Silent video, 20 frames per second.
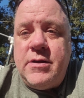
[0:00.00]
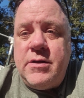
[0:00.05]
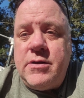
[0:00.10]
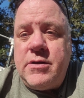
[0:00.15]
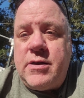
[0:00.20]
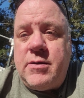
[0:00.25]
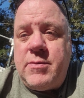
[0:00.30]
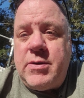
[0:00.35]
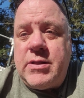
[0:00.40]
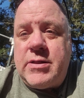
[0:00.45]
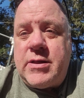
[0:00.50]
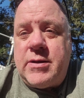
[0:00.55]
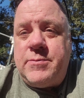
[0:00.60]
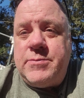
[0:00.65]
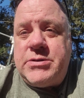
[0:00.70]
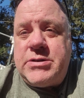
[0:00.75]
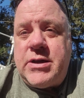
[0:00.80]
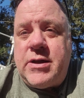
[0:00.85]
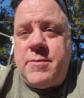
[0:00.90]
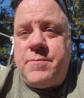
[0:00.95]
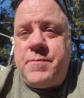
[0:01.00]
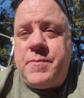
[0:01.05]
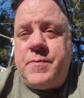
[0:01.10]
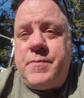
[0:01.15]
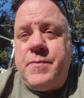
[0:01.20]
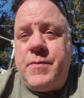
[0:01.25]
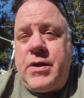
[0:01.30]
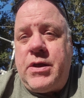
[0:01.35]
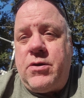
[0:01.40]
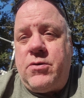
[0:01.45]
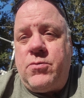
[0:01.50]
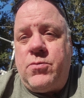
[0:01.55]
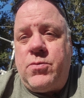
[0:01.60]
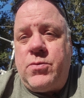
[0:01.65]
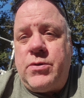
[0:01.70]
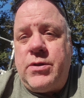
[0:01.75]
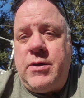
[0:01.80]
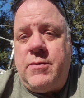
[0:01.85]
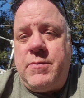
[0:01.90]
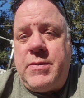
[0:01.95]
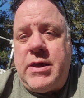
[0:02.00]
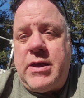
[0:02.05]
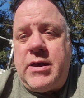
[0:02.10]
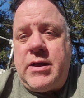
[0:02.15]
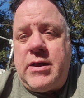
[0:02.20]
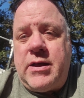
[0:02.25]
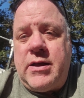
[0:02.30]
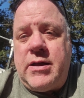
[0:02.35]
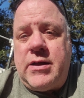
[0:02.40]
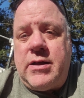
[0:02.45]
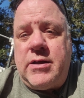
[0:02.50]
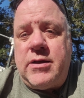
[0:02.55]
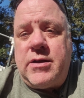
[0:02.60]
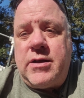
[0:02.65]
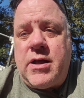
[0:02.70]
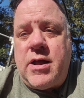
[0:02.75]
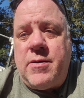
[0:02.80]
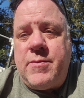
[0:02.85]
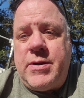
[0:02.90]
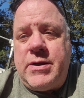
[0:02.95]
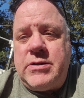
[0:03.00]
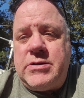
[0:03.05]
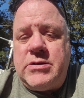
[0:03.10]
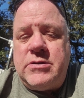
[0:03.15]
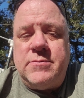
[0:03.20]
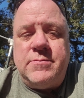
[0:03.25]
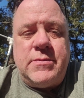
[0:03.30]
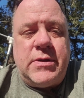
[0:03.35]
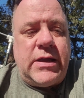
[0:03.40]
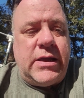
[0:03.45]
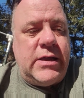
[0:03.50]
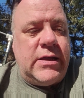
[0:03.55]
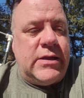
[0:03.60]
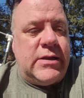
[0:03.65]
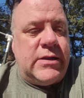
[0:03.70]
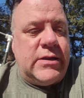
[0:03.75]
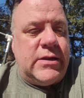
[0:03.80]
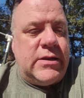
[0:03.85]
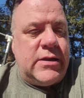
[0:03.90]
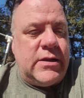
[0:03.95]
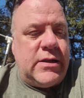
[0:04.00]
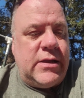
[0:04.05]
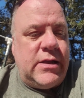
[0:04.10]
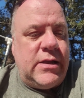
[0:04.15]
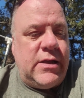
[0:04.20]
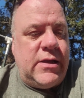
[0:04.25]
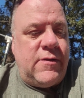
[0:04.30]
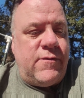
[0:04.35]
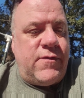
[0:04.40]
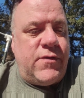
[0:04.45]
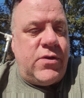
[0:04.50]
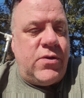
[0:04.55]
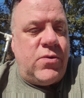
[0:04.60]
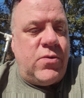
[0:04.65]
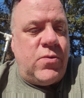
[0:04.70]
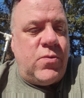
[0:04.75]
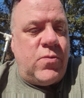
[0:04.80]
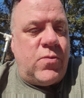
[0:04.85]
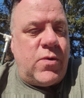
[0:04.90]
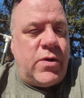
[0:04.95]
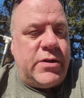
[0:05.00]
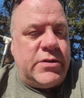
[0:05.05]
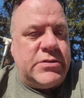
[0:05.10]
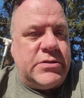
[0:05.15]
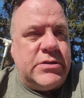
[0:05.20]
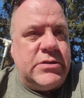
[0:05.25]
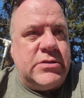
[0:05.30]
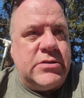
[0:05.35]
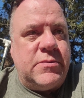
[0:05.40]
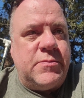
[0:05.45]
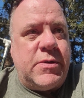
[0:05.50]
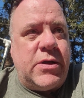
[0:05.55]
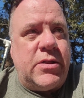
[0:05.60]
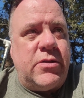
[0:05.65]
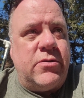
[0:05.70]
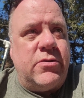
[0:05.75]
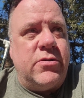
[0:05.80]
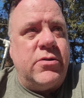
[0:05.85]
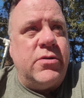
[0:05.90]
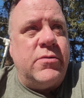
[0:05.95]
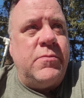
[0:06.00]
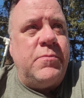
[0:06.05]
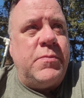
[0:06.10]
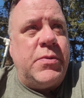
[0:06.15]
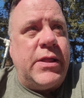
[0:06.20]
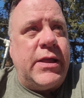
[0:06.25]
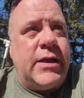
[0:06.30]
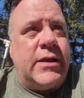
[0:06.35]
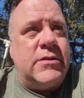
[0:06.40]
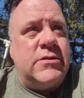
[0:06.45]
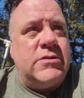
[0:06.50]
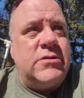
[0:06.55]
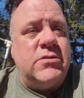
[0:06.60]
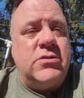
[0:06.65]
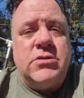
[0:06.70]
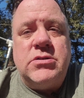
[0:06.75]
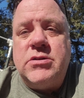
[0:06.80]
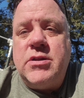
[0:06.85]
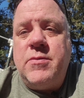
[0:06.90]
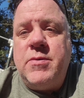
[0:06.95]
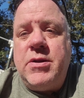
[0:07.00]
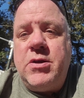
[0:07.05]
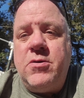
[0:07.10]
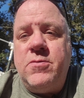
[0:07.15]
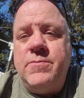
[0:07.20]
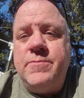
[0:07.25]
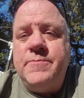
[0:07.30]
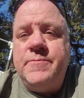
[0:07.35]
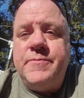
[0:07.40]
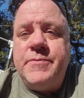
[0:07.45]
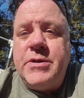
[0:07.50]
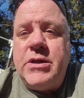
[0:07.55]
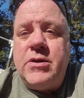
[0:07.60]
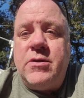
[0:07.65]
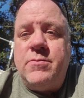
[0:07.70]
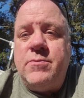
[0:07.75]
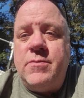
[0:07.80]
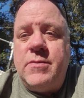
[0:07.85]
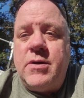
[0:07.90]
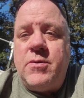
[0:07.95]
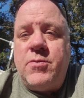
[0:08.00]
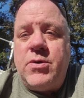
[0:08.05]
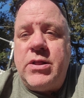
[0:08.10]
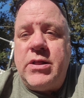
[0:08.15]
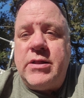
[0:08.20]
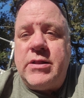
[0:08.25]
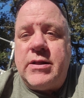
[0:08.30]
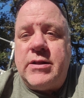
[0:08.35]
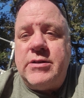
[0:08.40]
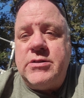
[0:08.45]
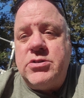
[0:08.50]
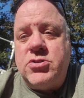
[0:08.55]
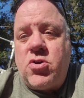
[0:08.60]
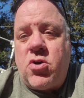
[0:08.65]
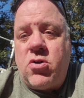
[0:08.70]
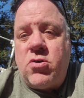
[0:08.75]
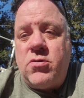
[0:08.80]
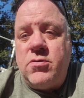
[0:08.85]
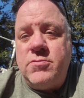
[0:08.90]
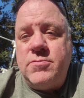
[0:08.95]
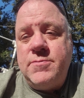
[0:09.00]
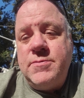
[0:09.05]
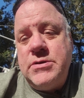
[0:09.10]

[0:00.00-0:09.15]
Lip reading: give me a thumbs up. Leave me a comment, and if you want to see some other plants, just let me know. I'm with anything. This is Carl,